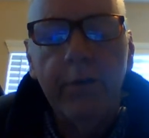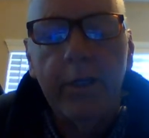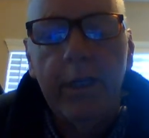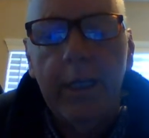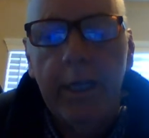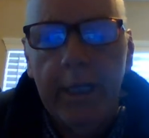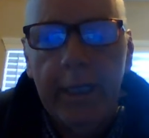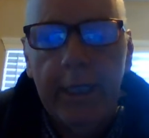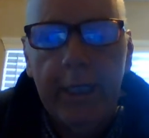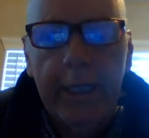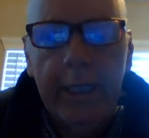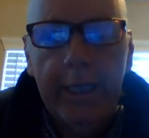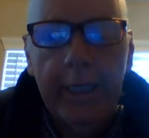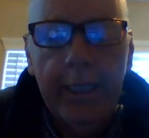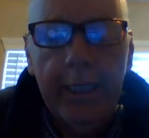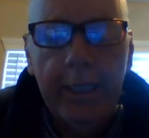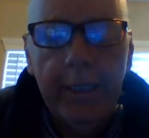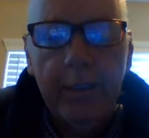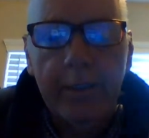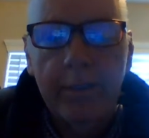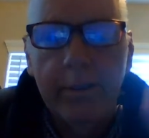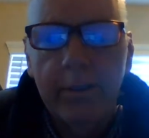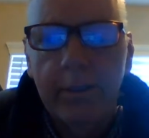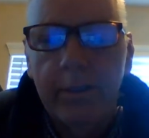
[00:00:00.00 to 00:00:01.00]
King of
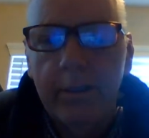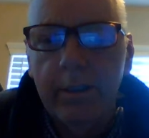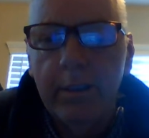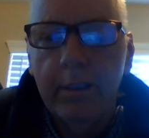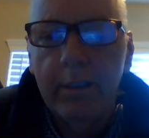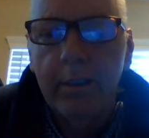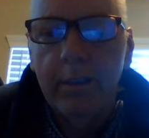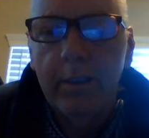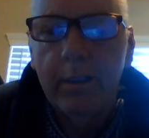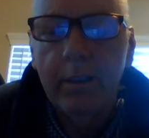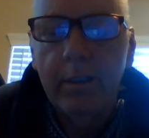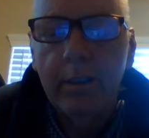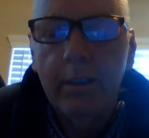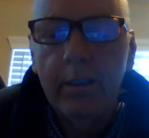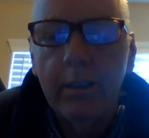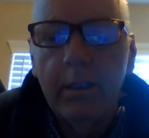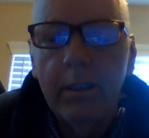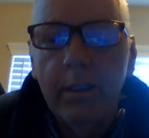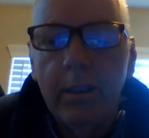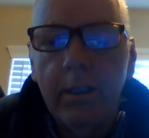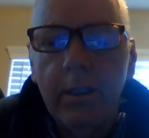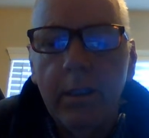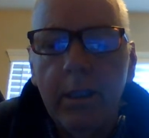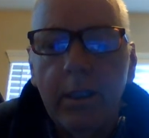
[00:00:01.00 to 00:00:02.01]
Kings.
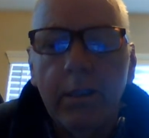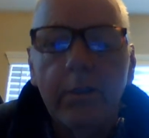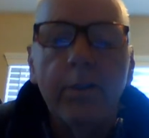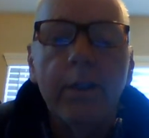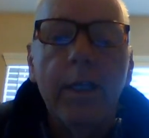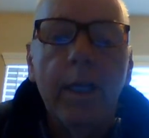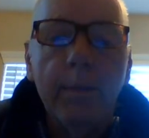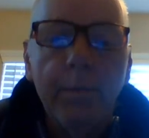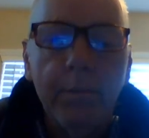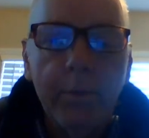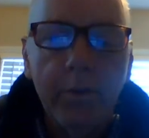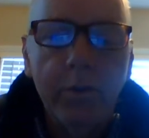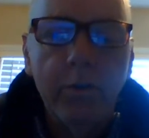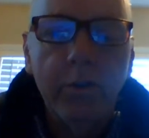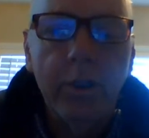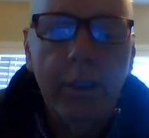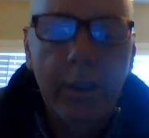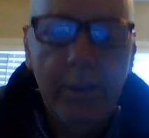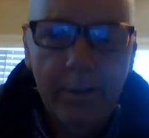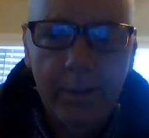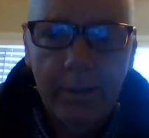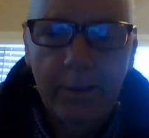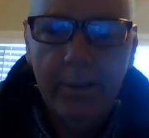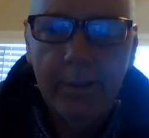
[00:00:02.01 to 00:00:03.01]
His name is
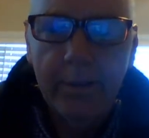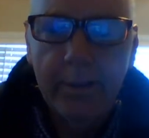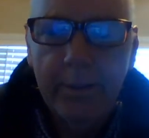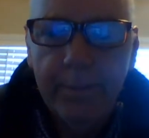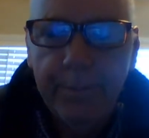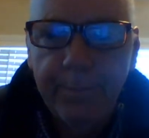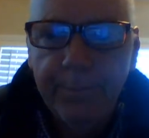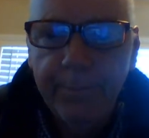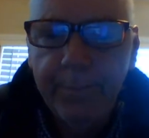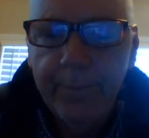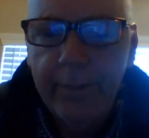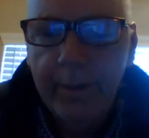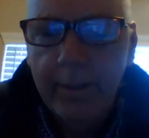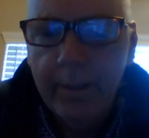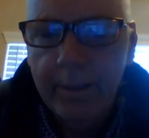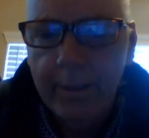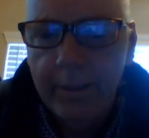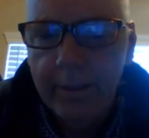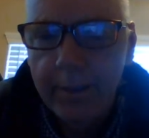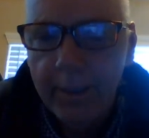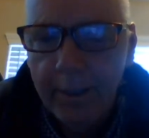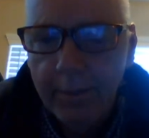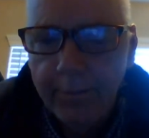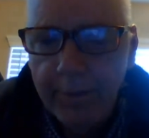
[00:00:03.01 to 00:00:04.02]
Jesus.
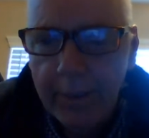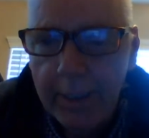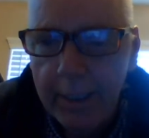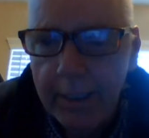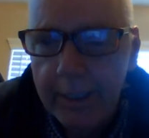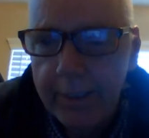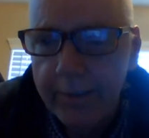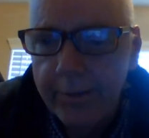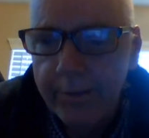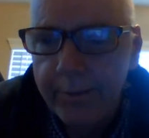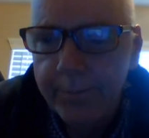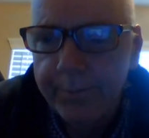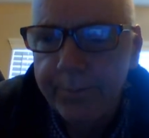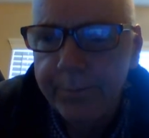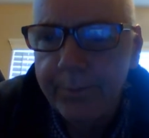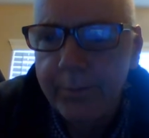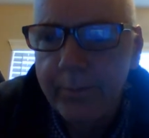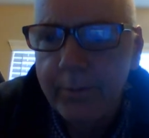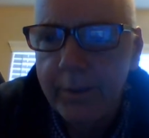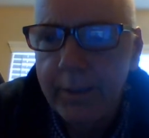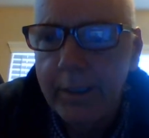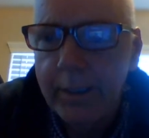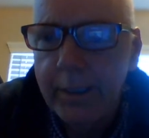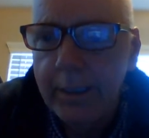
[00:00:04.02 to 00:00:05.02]
Love you guys.
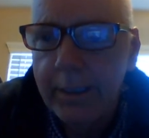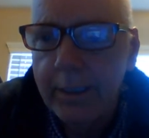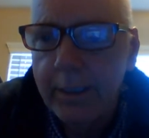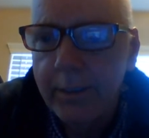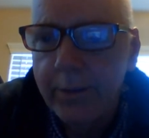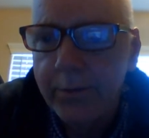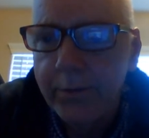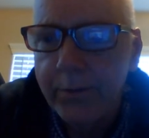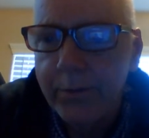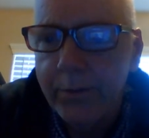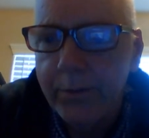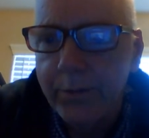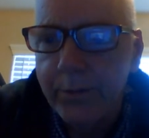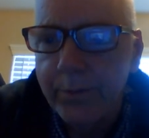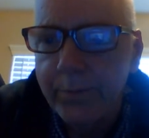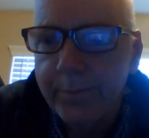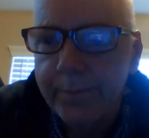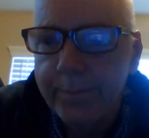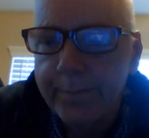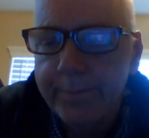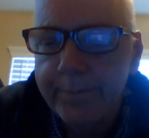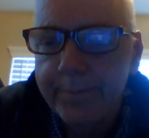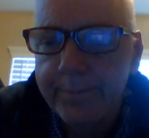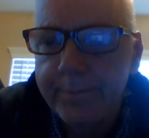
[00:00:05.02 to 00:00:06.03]
See you all
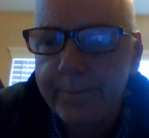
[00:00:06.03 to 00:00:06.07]
soon.